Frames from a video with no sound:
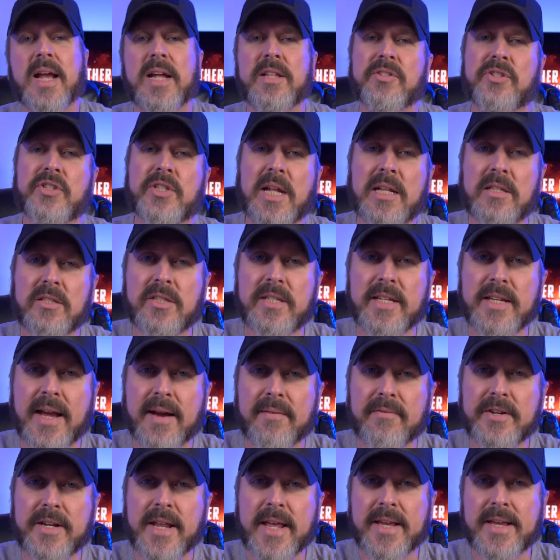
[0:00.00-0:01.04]
And since the
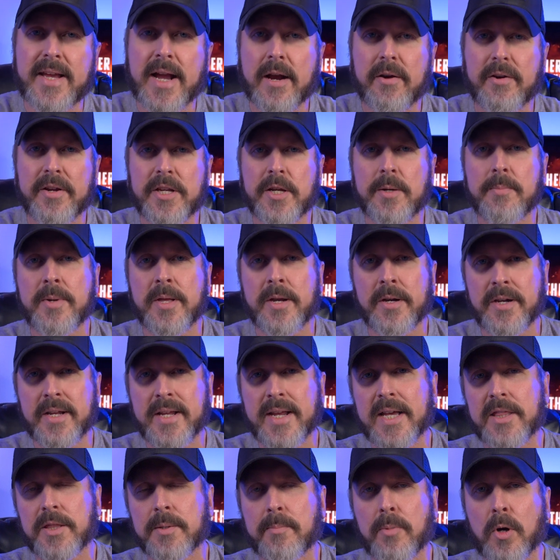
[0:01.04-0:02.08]
everyday carry community
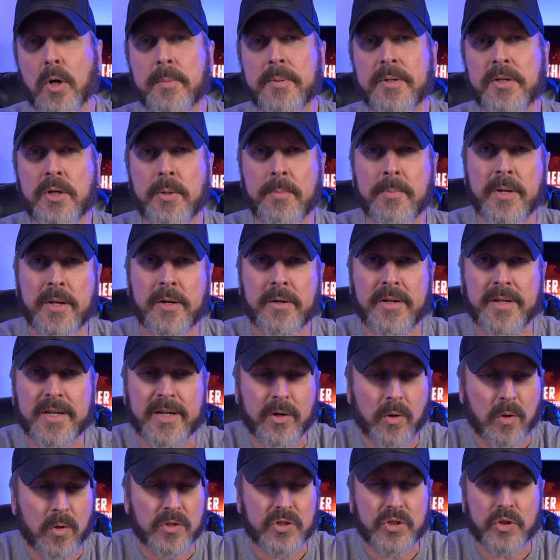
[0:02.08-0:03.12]
and the bourbon community
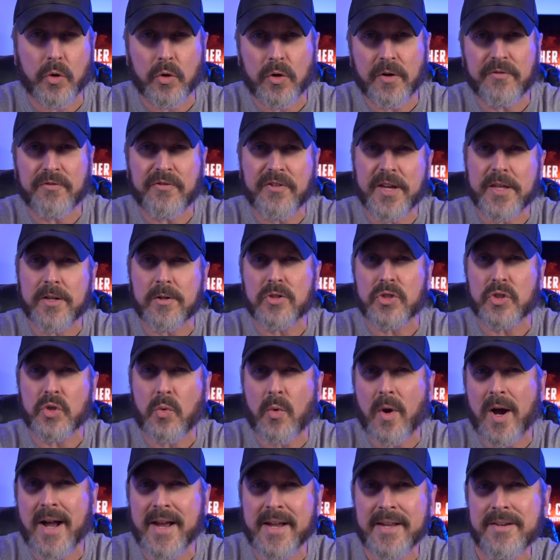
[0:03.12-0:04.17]
are sort of
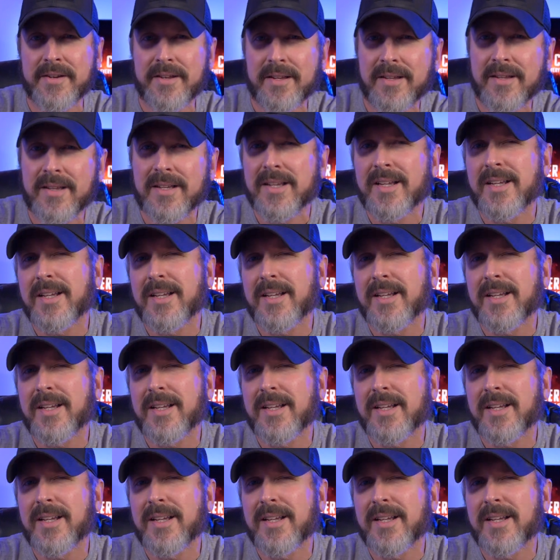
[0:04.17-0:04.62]
intertwined,